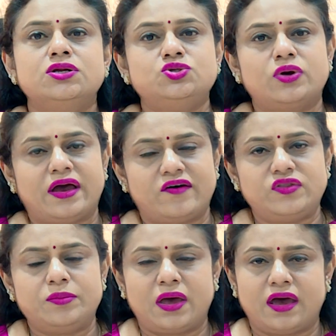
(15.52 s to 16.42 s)
to have
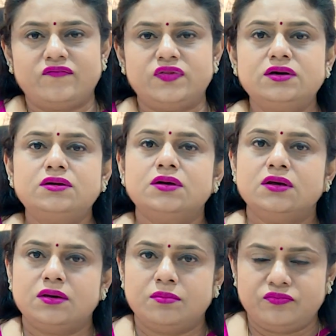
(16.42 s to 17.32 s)
them have the
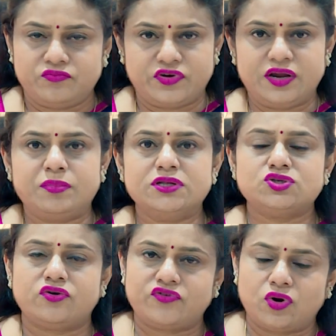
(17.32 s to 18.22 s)
treatments
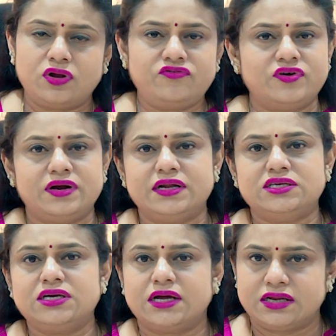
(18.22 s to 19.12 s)
of all
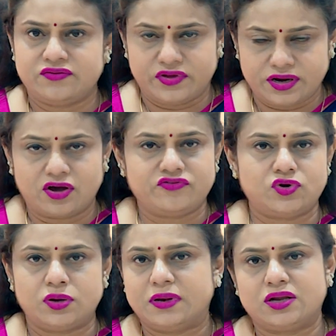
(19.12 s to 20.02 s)
fertility at a very
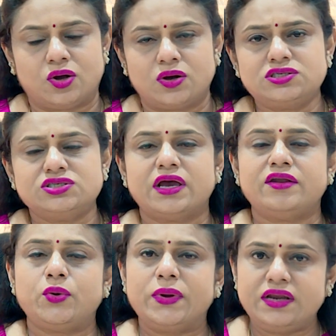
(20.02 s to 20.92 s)
affordable cost.
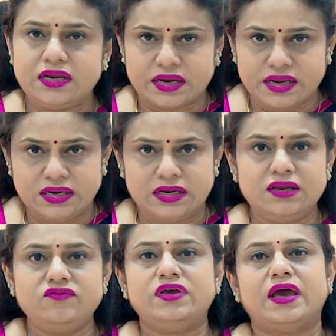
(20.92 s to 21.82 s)
And
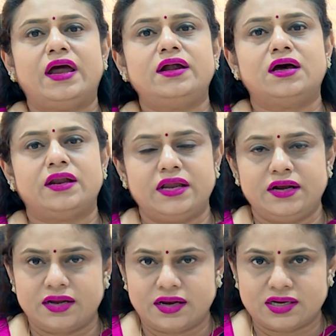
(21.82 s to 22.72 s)
2019, we had our
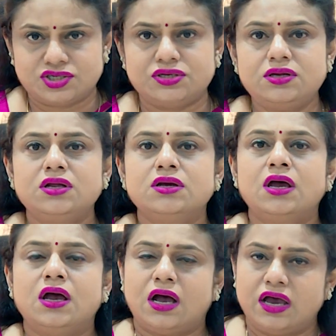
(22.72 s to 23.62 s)
international
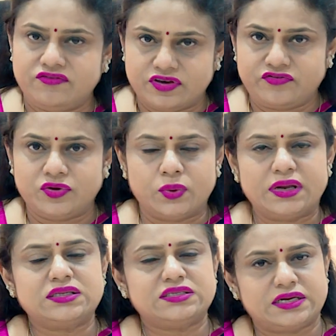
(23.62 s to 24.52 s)
IVF
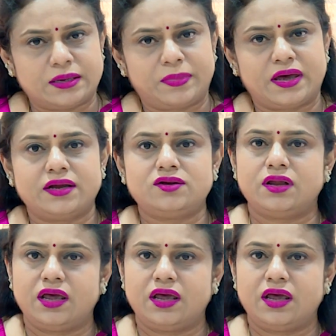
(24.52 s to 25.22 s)
unit set up at